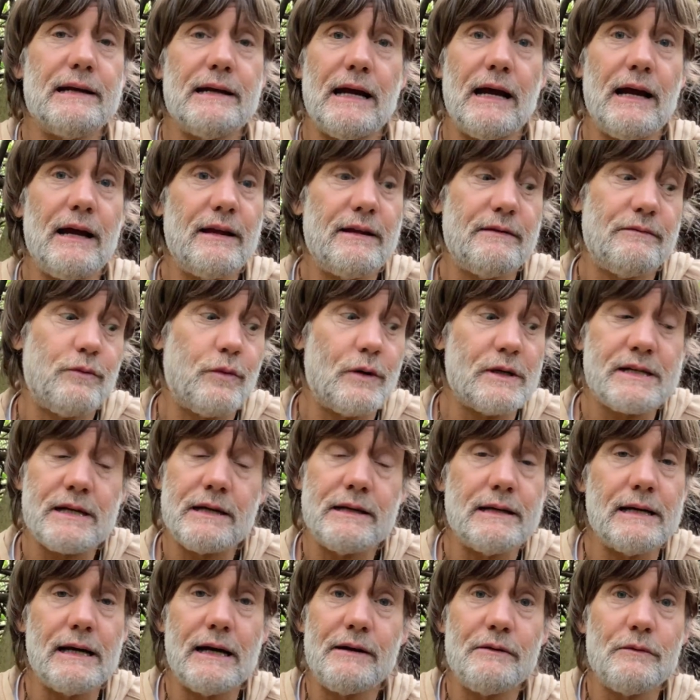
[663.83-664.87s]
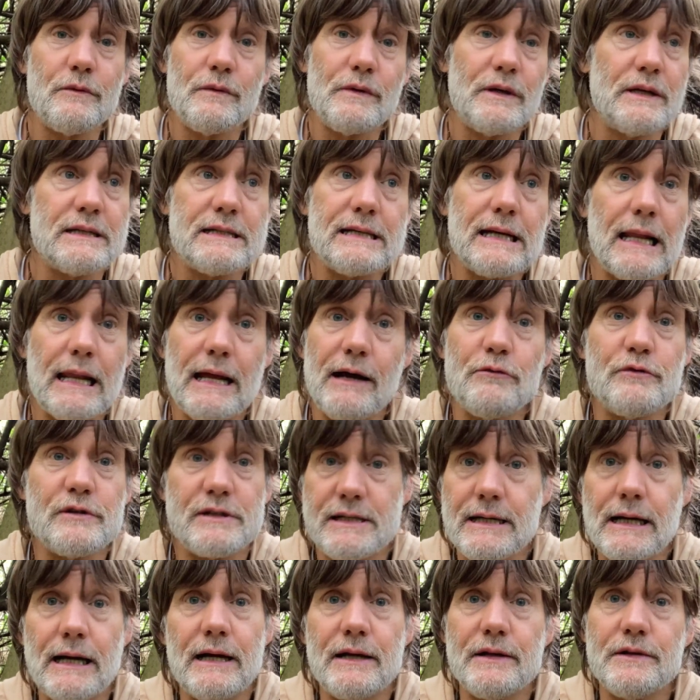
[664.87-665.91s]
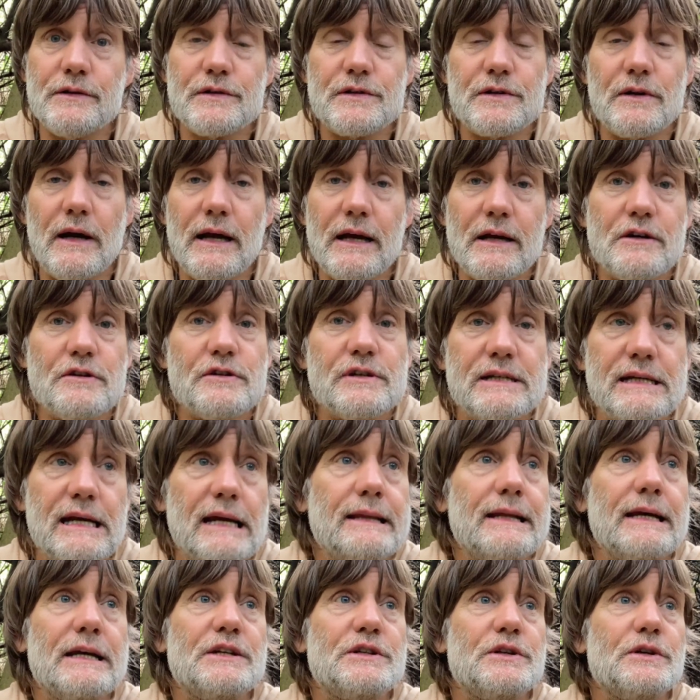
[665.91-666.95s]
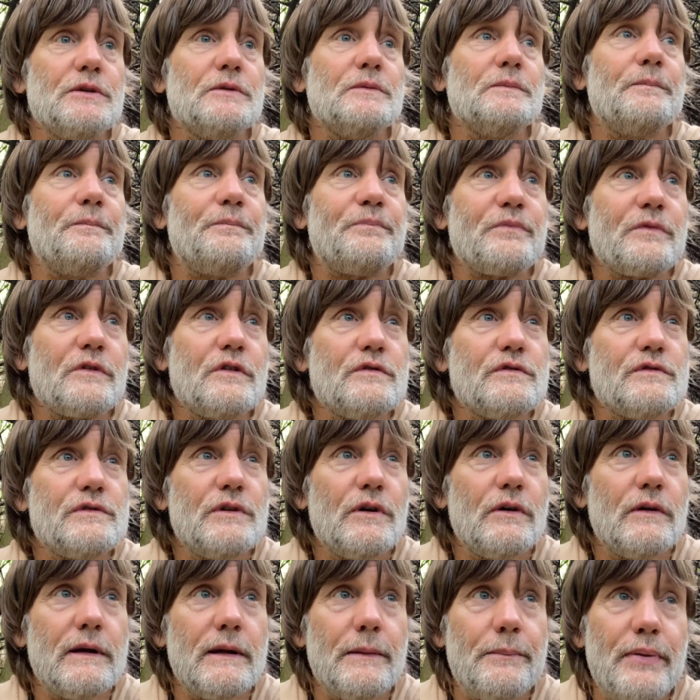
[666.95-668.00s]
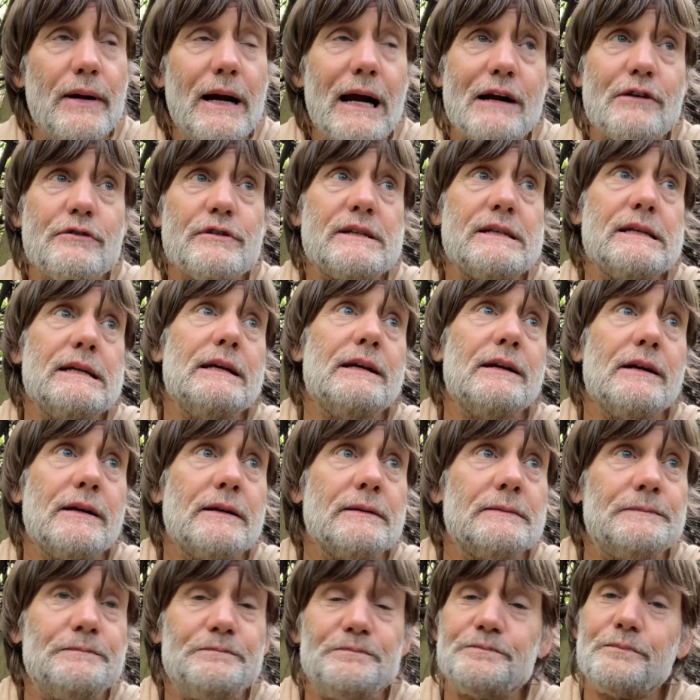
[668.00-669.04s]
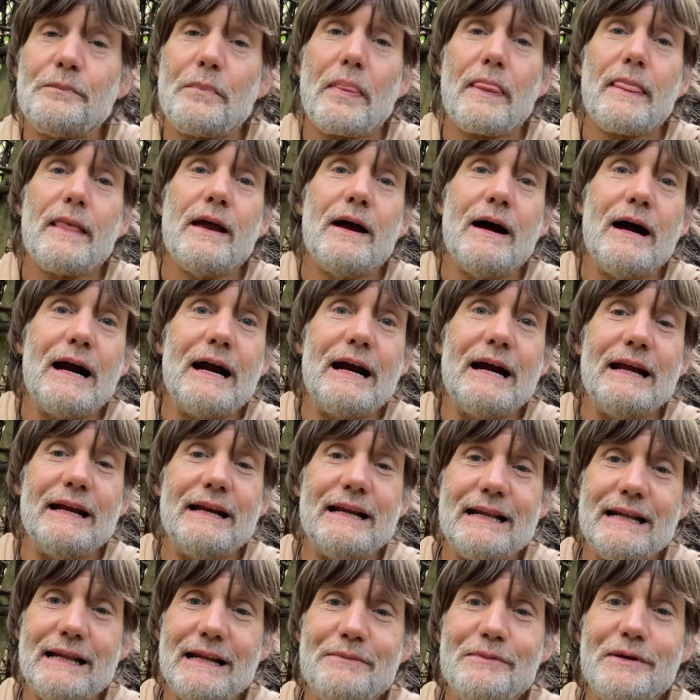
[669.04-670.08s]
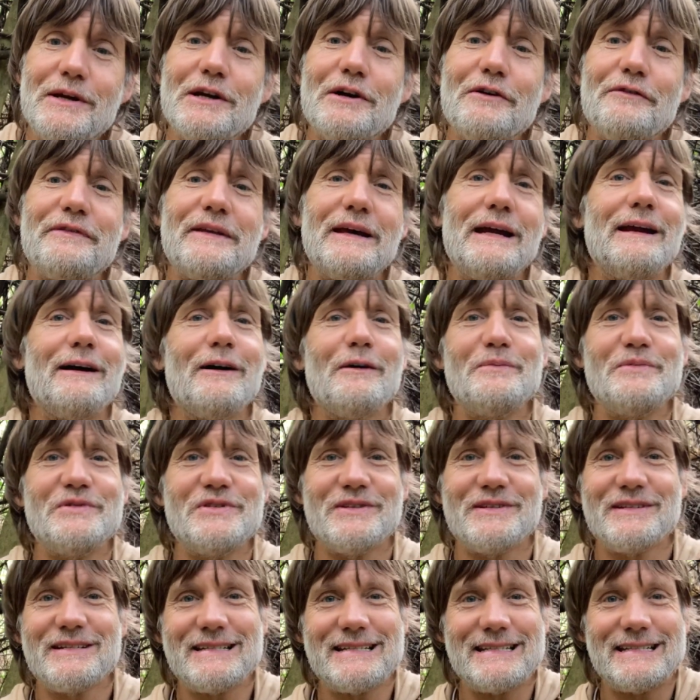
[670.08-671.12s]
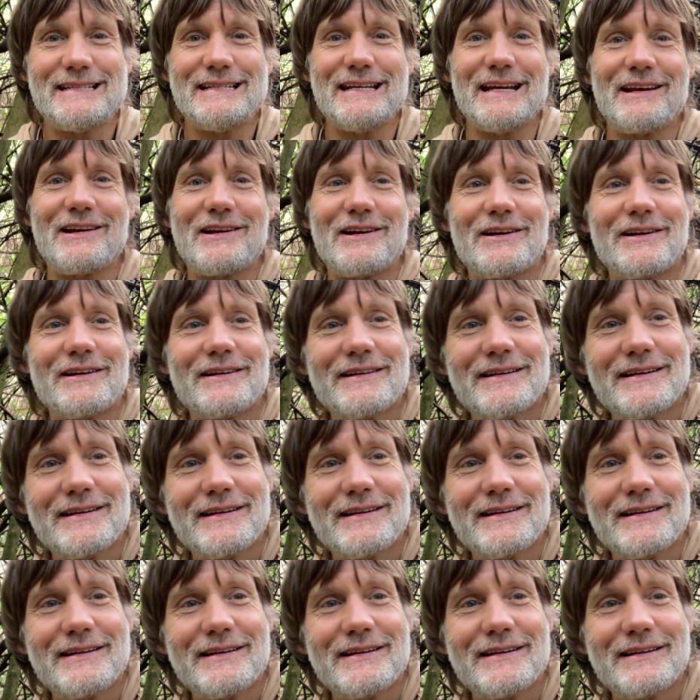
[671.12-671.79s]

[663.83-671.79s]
I wasn't done until I was done, so I understand that too. There's no hypocrisy here. All right, let me know if that helped you. Take care.